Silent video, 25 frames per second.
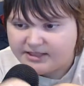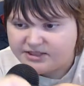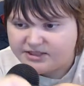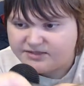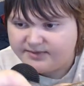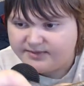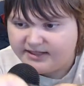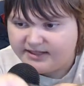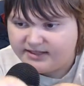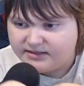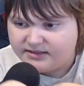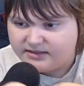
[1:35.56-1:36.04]

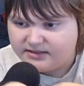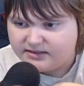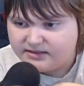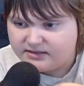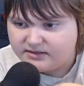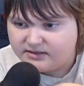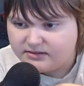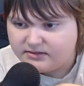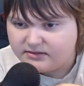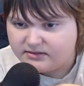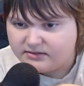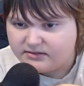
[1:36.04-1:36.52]

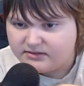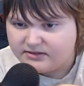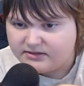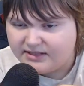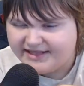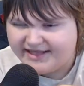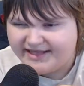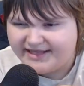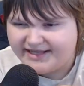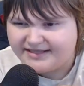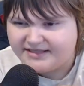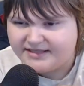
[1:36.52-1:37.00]
Beans. I
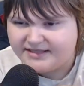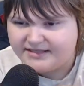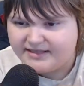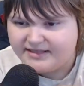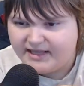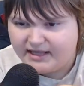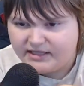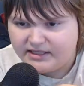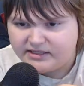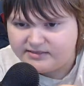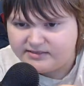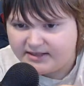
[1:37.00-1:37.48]
think,
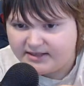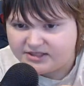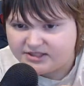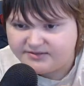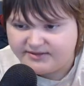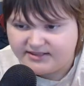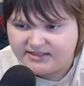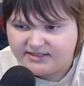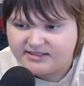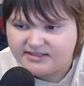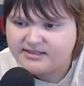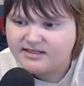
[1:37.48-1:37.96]
yeah, Smallish
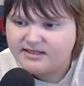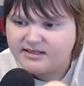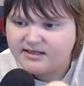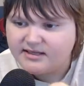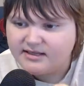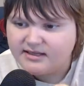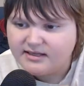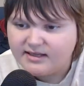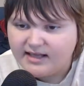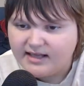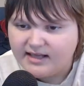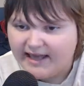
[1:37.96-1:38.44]
Beans.
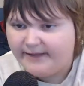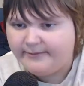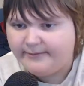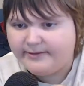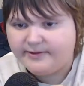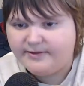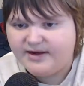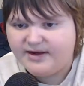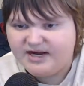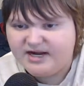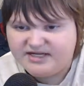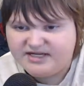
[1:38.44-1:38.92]
I haven't
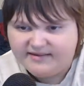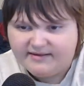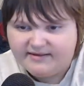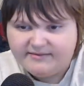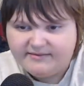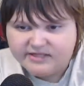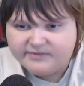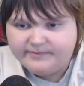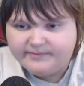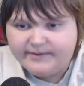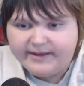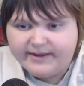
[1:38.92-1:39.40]
really watched him that
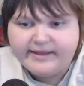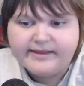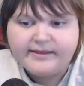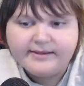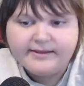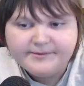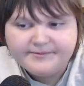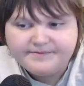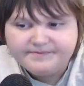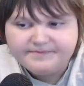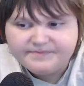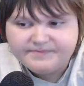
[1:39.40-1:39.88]
much, but
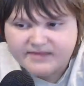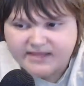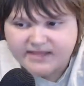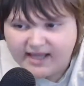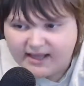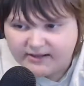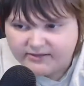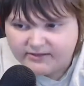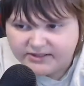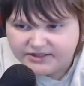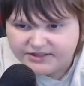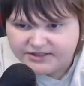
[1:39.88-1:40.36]

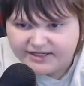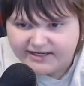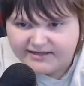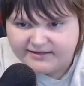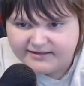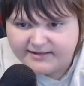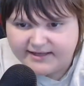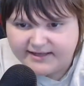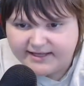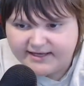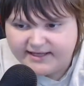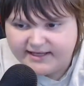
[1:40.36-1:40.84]
LD
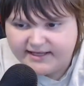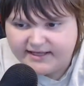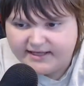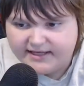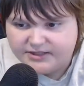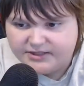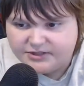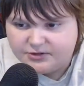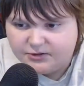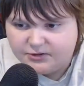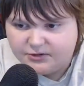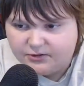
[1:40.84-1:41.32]
Shadow Lady
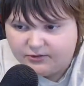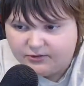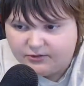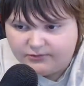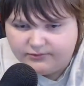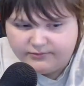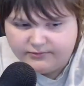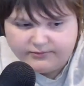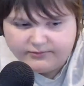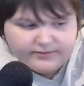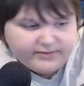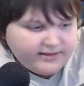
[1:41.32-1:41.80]
and
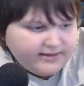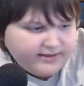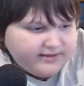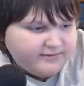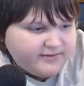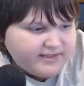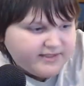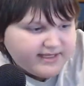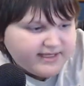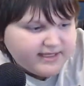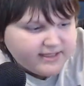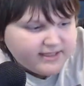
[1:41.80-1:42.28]
Joel. They're
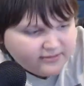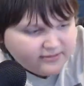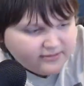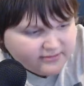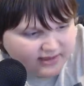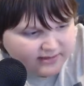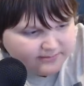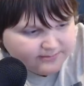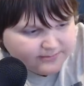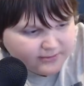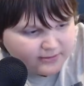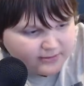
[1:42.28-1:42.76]
a cute
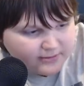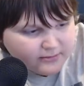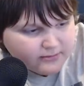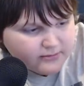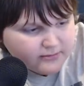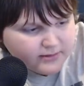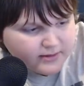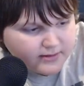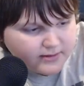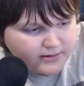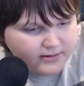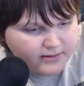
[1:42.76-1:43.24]
couple.
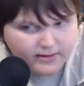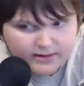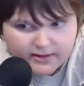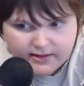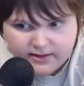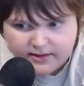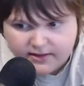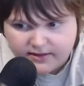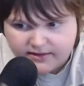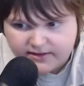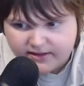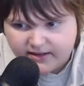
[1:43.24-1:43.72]

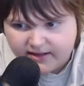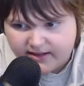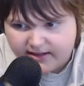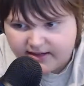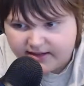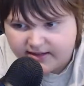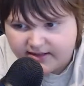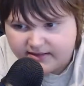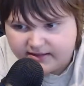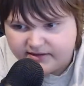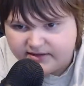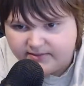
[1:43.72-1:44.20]

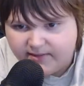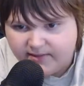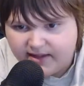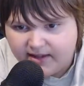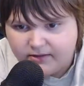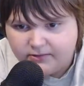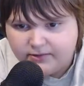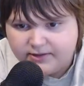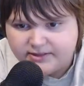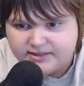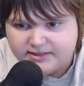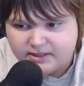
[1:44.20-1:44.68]
The
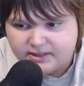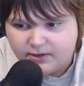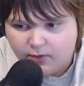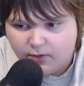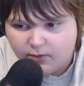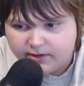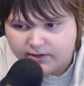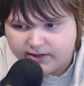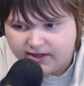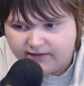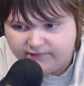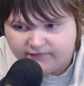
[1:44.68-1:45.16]
male isn't
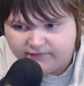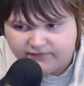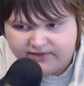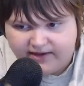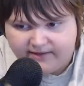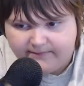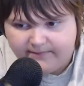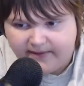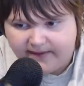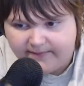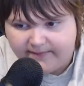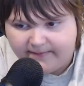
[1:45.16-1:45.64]
old enough to
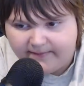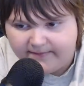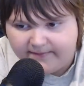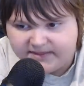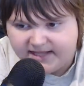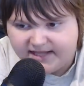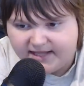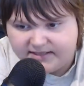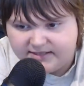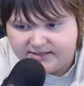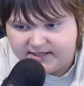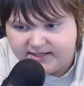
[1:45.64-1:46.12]
have babies
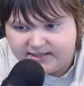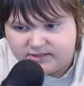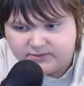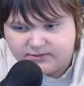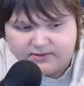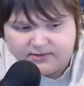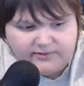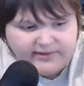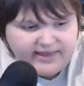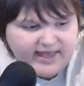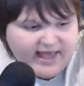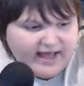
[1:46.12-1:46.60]
yet, so that's
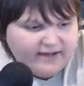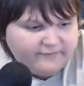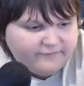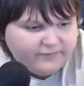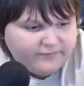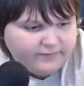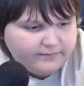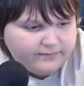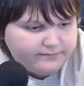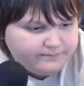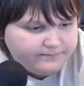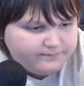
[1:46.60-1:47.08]
why we have
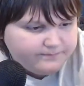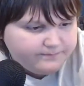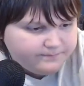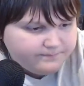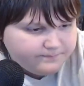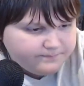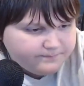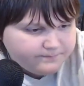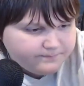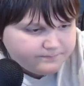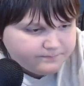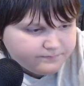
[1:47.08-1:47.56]
him.
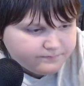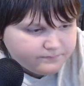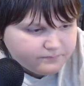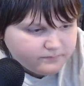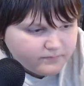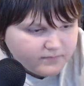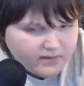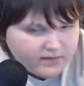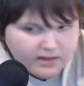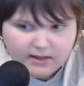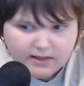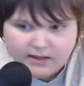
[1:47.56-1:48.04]

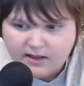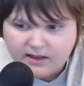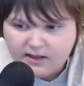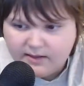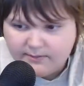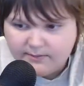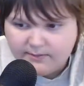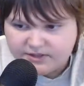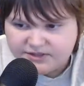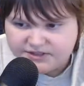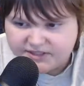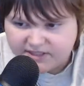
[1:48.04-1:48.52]

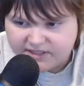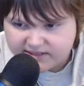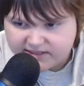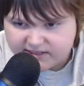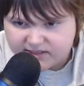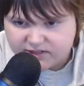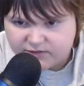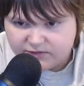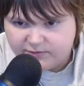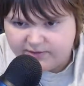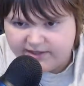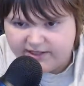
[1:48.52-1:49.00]
But she's
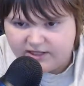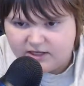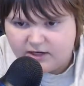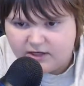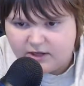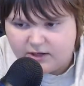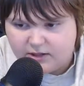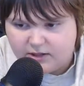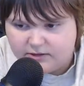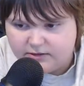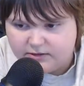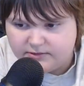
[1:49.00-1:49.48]
a
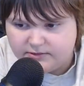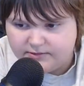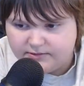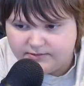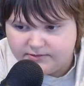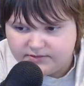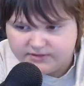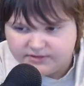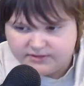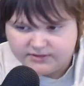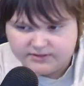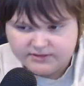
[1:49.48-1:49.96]
sweetheart.
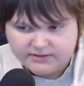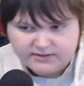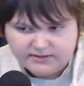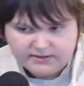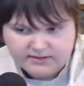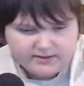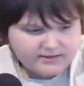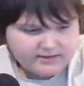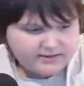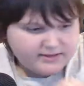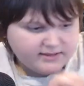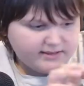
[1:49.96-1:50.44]

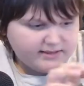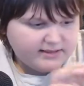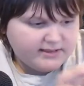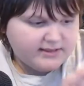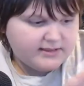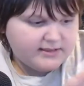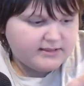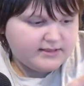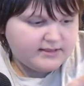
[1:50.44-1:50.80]
Let's see.